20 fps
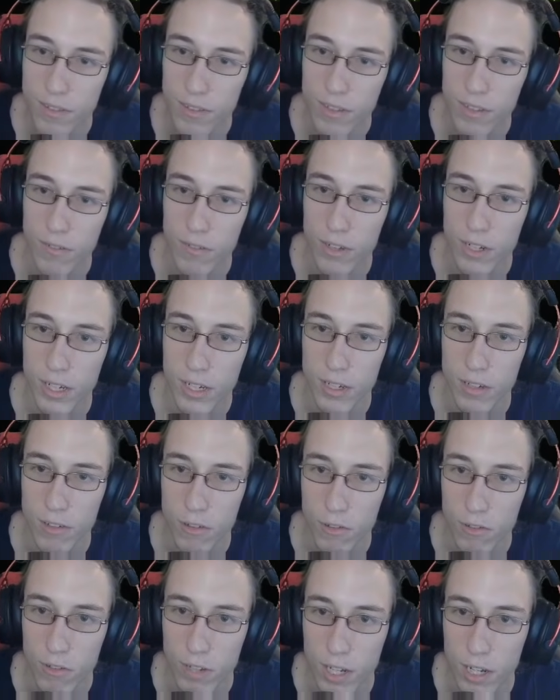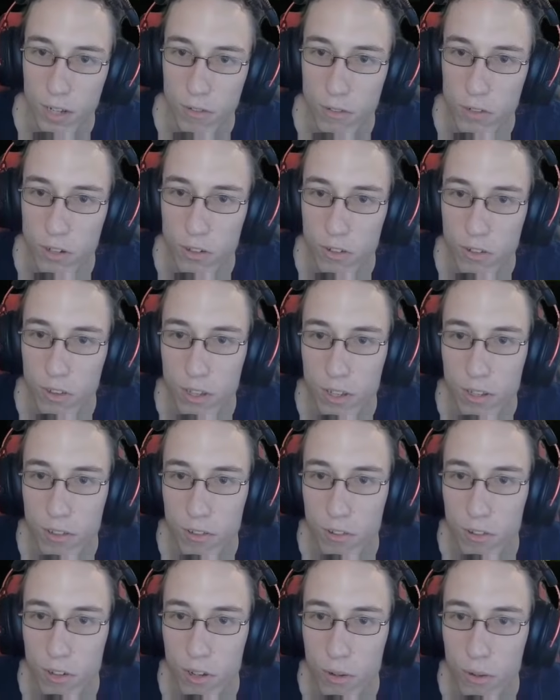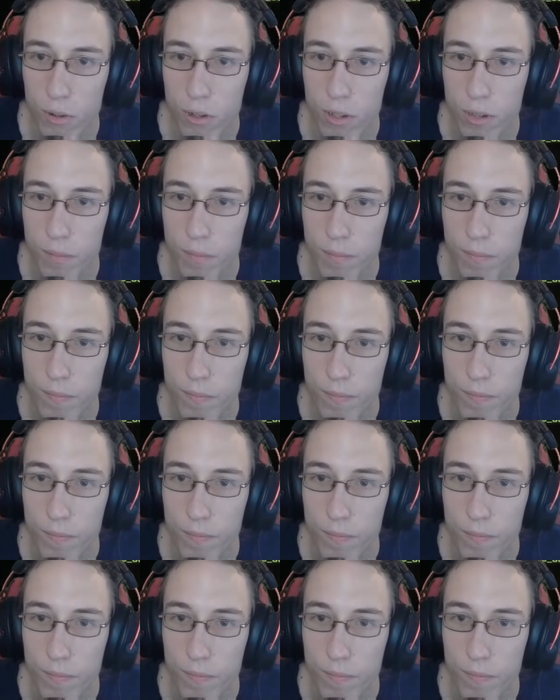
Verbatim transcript: See if I can salvage this, shall we?